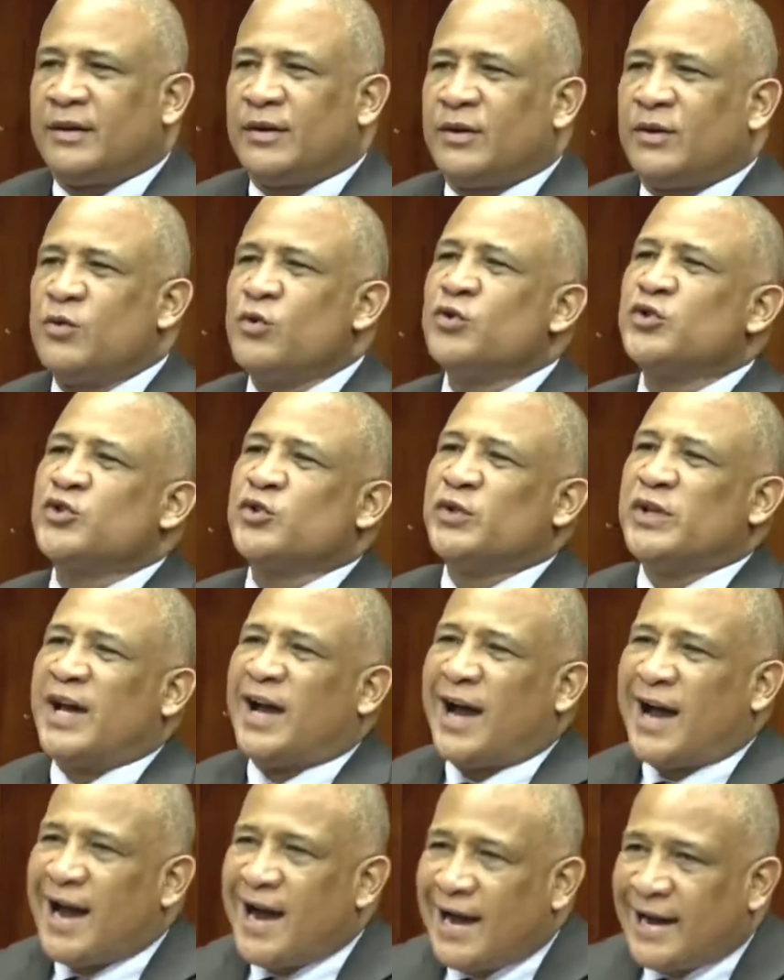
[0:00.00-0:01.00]
goes to the
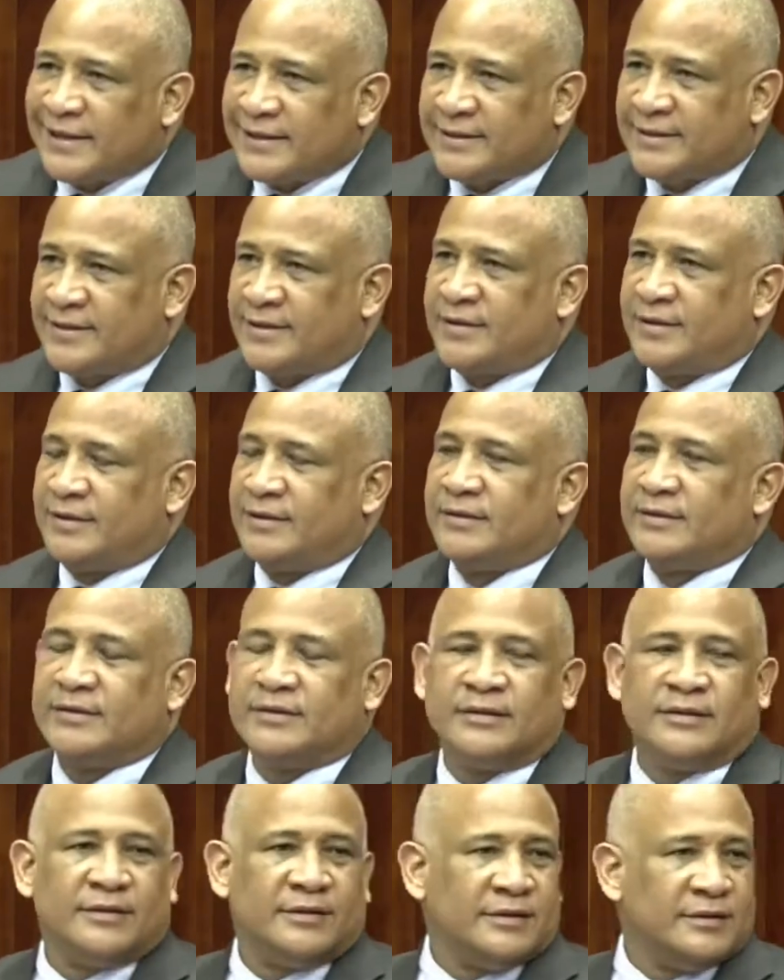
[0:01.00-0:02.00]
heart
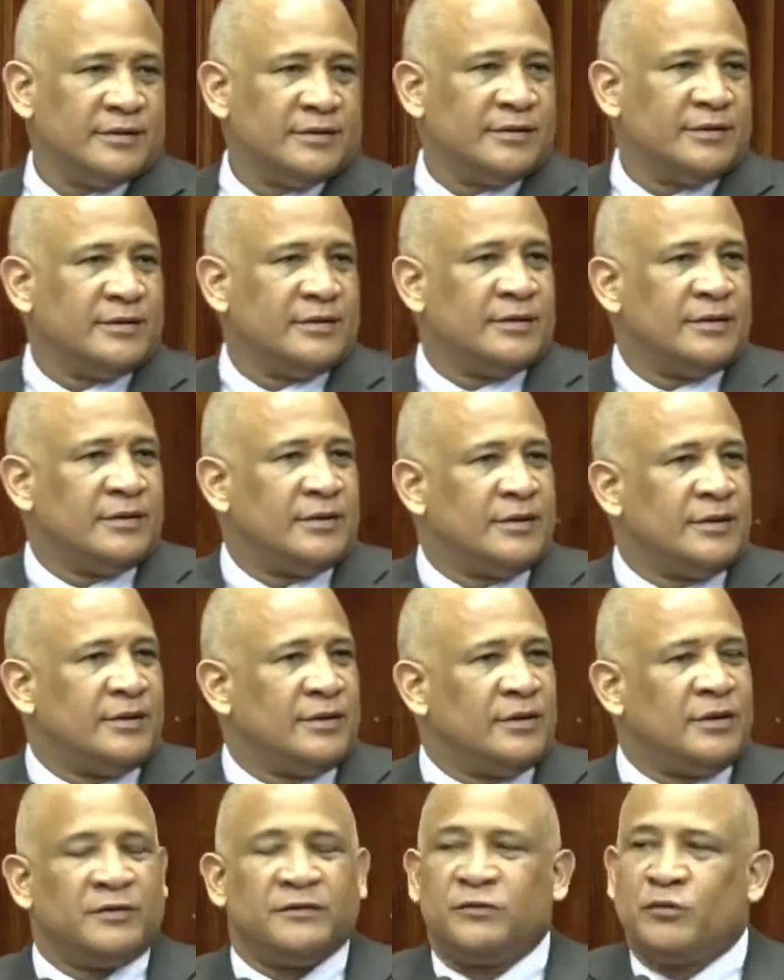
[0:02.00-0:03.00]

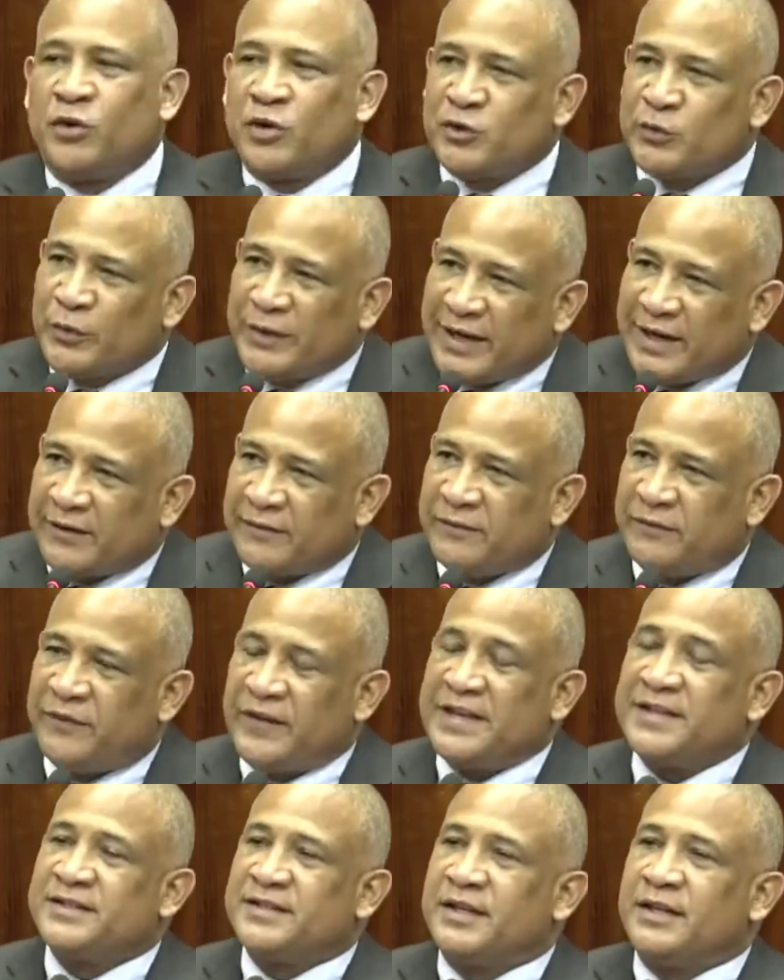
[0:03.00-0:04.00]
of what we are
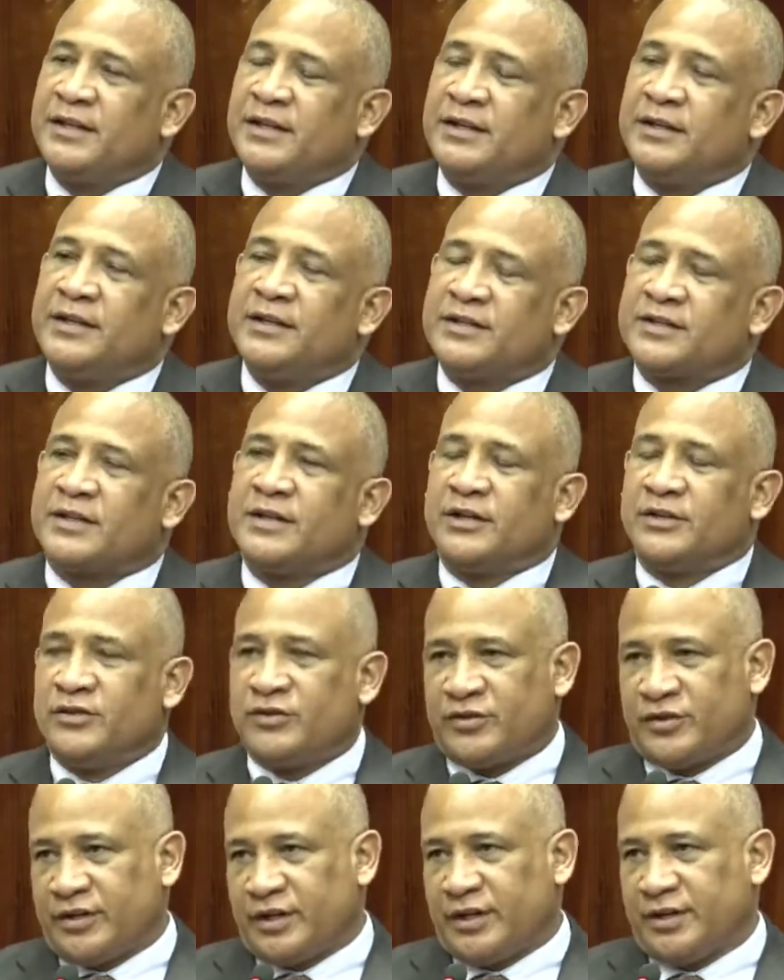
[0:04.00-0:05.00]
facing in this
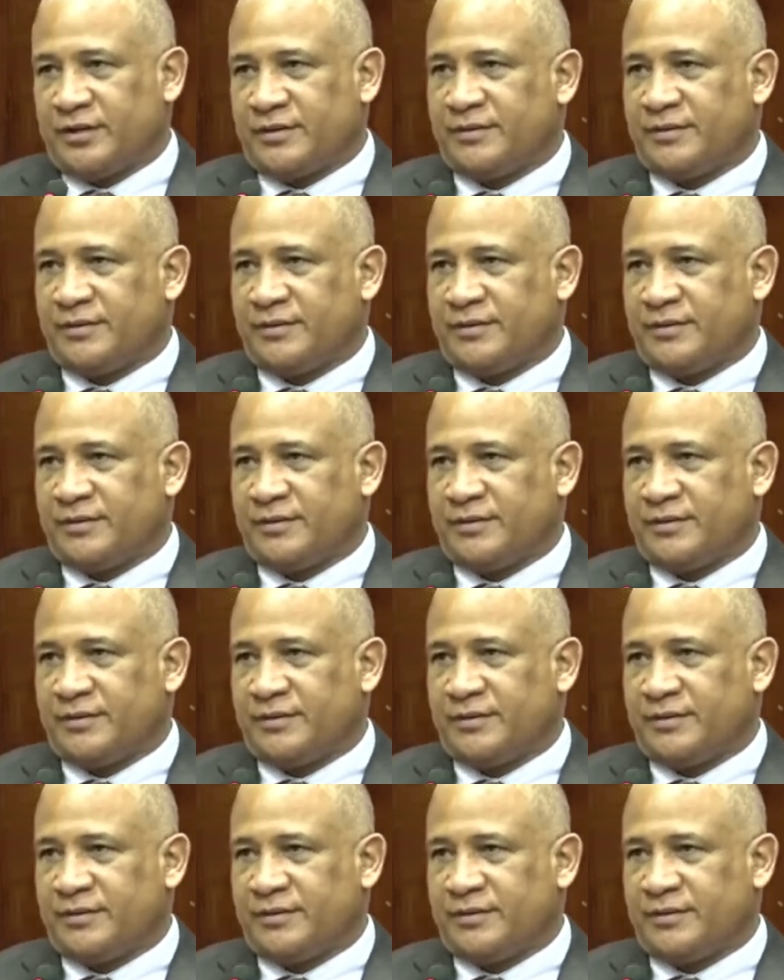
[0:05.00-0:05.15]
country.